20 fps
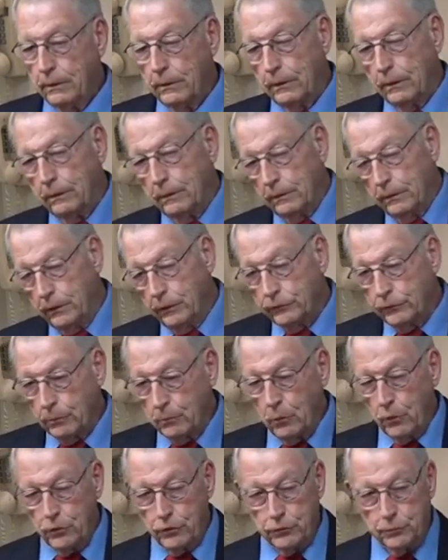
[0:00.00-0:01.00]
and using
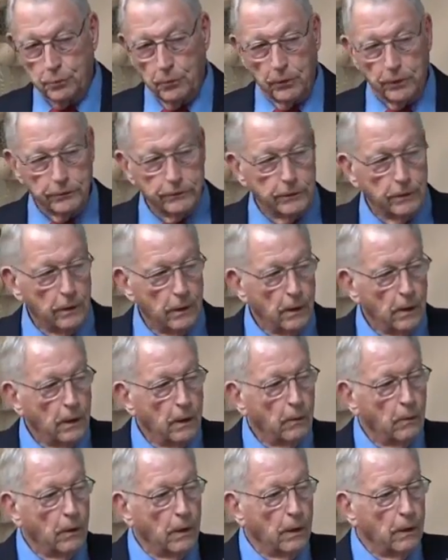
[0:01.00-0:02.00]
motorsports.
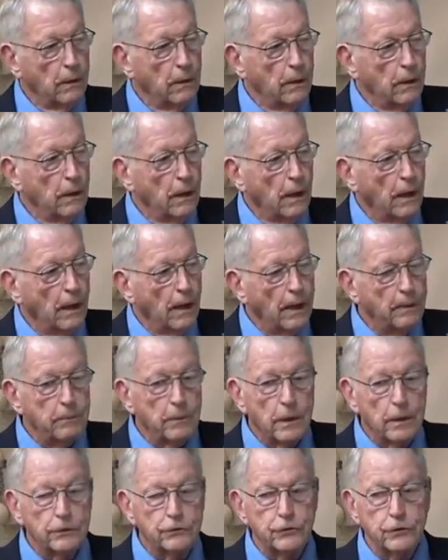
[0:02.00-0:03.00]
Well, I'm
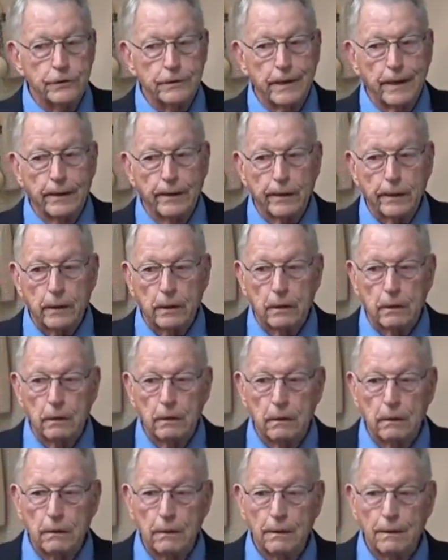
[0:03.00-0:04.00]
not a generic
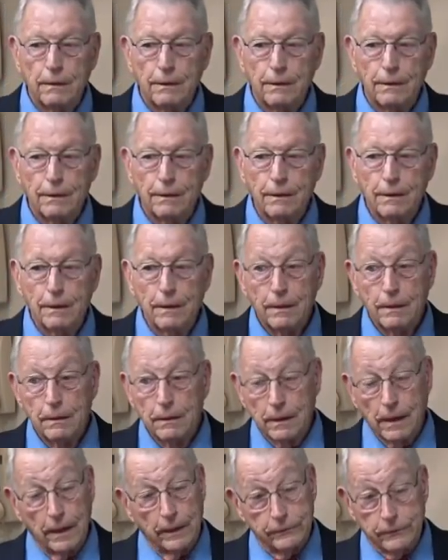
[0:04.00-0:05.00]

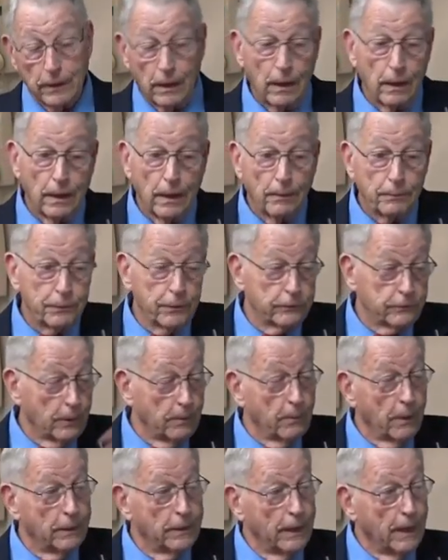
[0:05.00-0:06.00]
guy. I said, I'll help you
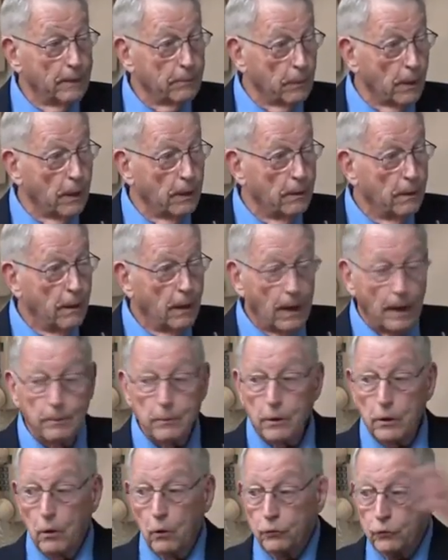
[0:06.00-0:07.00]
some on that, but I, am
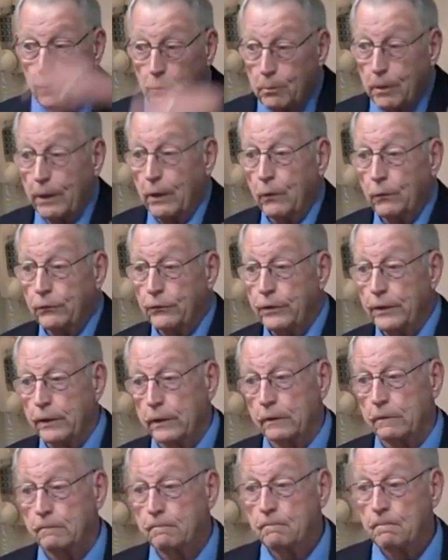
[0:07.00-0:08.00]
going to go do my own
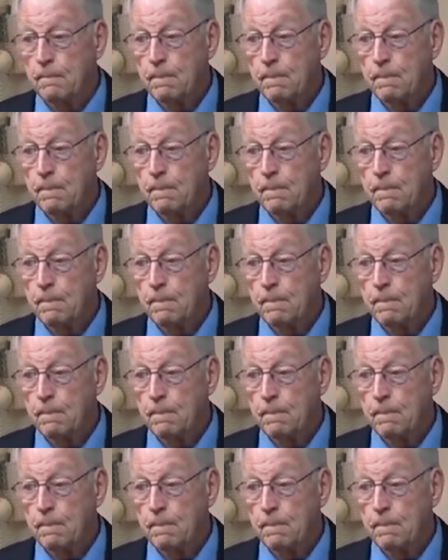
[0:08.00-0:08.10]
thing.